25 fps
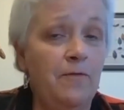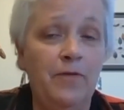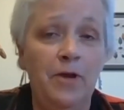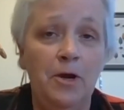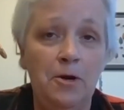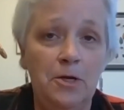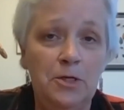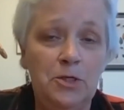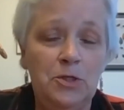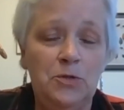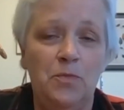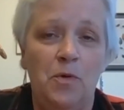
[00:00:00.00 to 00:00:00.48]

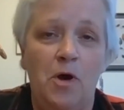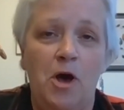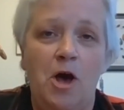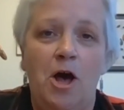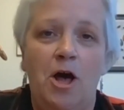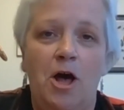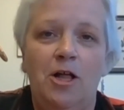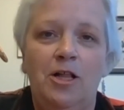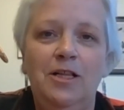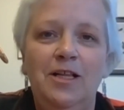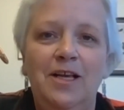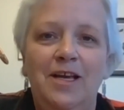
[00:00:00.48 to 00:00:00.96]
very
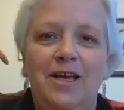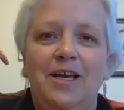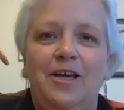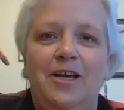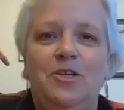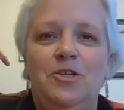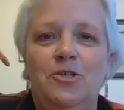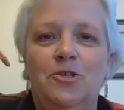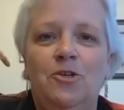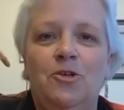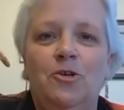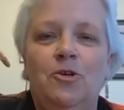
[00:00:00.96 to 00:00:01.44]
small
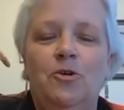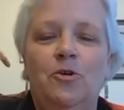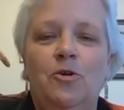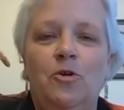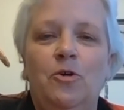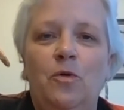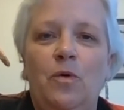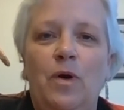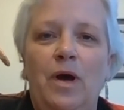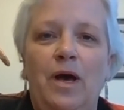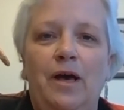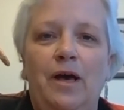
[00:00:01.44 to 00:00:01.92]
to